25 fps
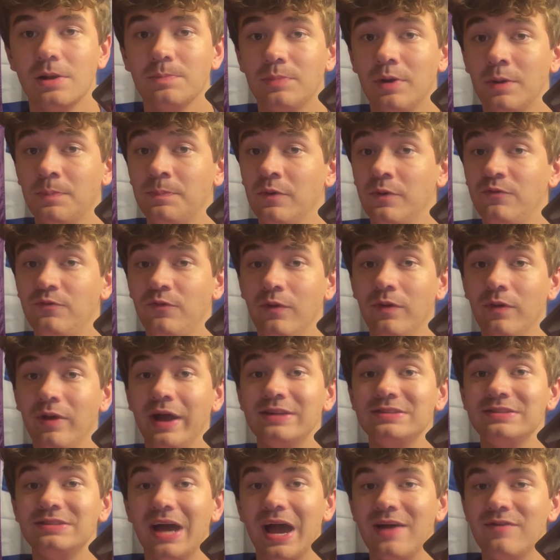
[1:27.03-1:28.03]
But before
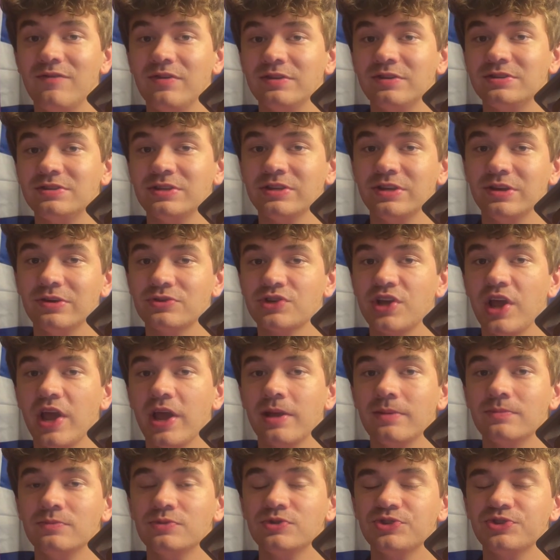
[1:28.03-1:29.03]
I dive into those
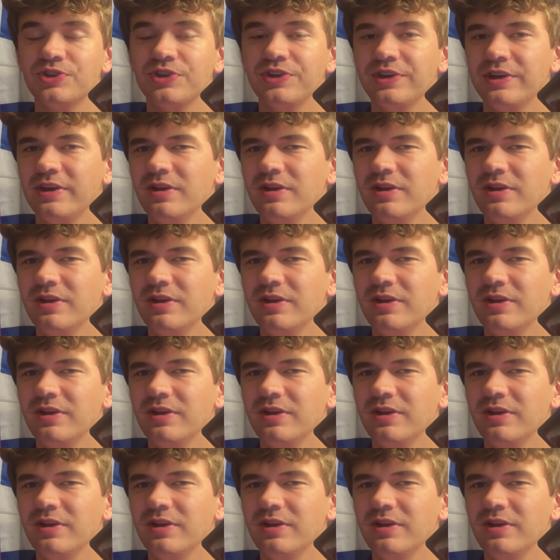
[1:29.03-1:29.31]
games,